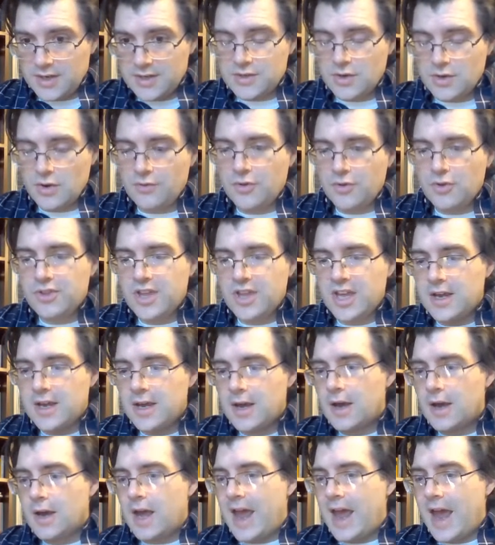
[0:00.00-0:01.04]
So if you think
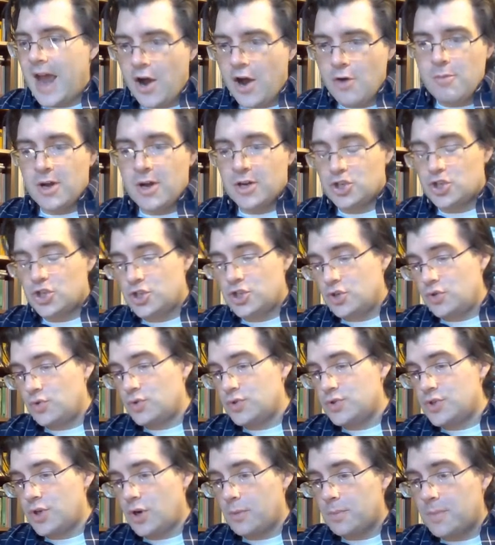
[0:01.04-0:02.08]
how much
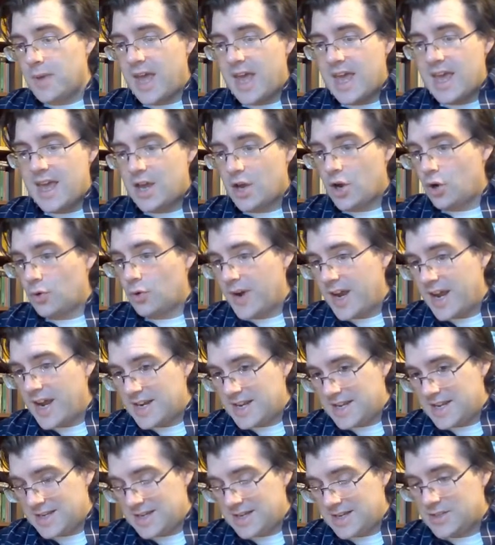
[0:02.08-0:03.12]
students are paying
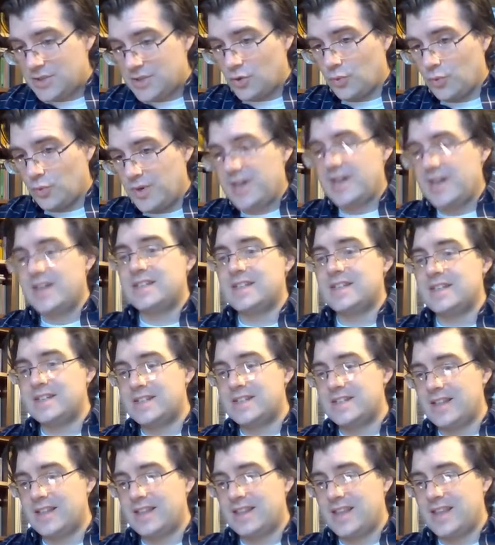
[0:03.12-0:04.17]
already is a reason
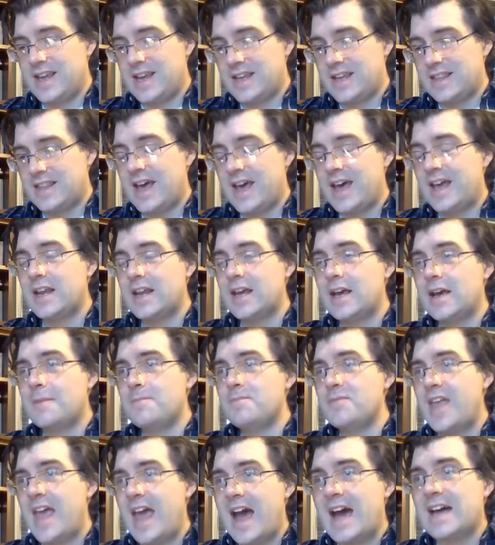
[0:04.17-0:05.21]
to think that
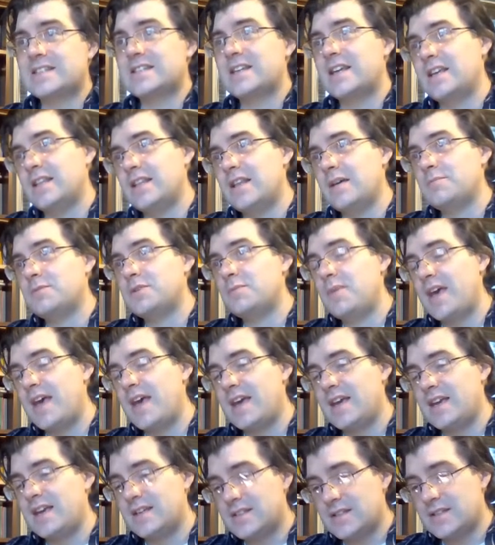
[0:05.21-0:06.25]
asking them to
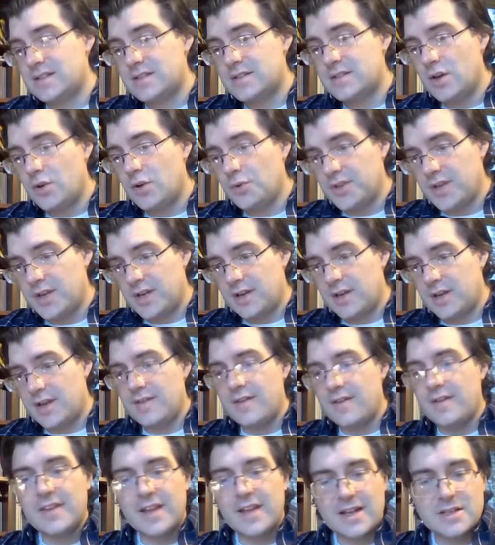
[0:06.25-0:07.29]
pay is insulting and
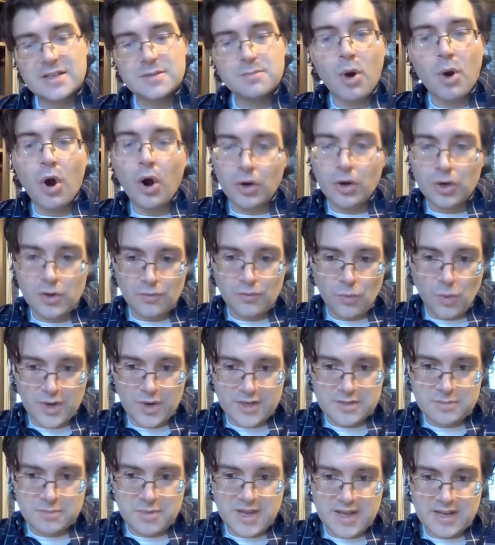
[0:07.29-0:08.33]
that that's part of
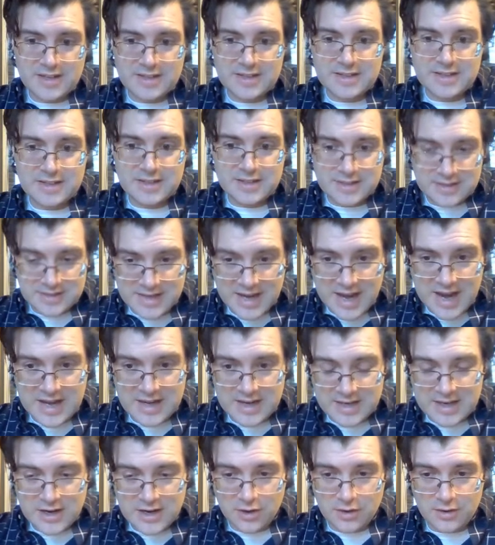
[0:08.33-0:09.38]
what's being
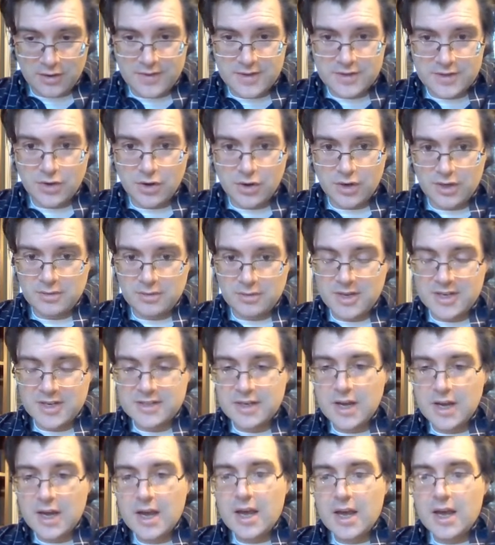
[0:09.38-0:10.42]
stated here in this argument,
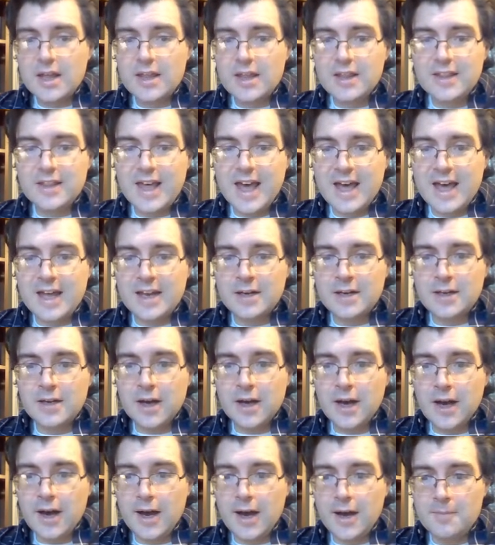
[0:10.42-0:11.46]
then
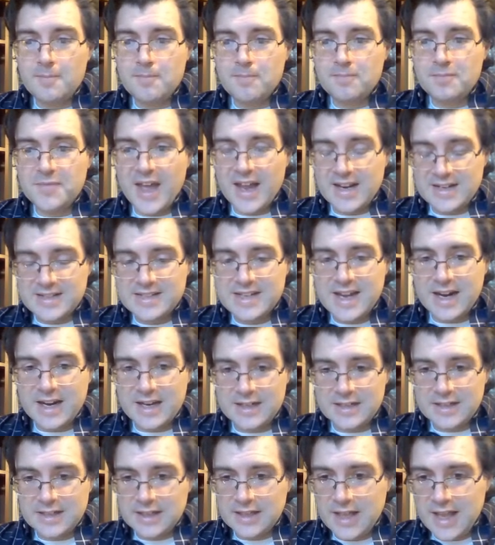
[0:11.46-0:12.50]
um, that
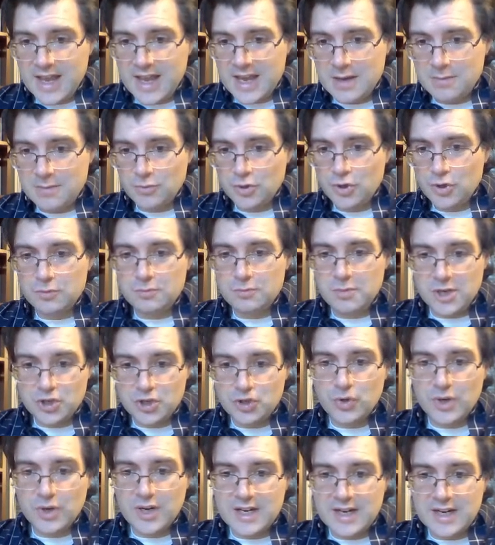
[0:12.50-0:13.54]
second claim could be
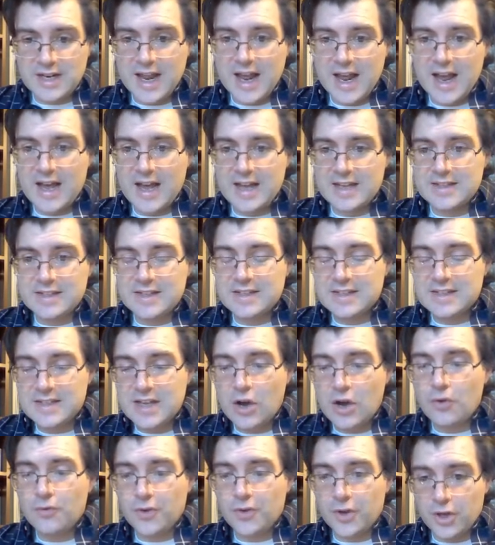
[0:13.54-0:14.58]
treated as
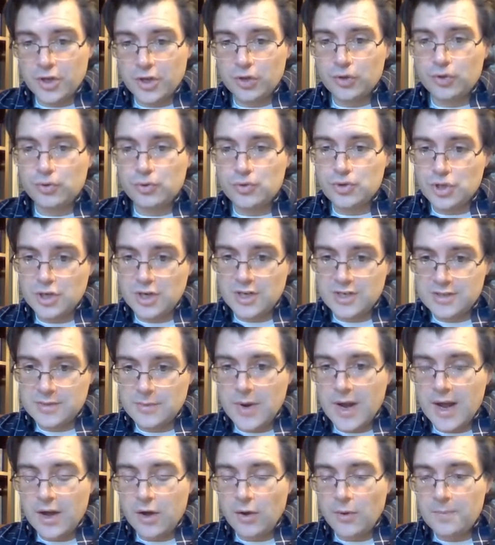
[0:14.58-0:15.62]
itself a conclusion as
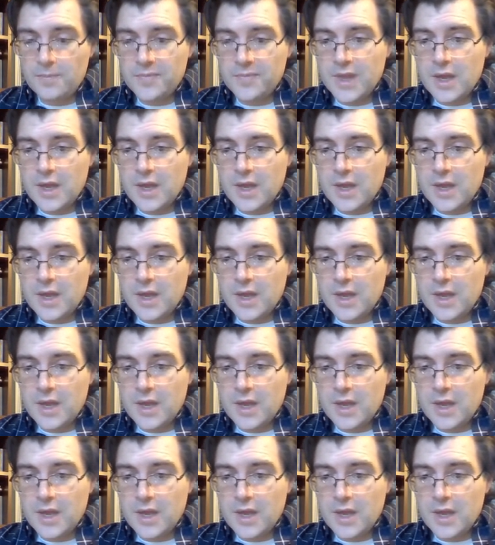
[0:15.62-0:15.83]
well.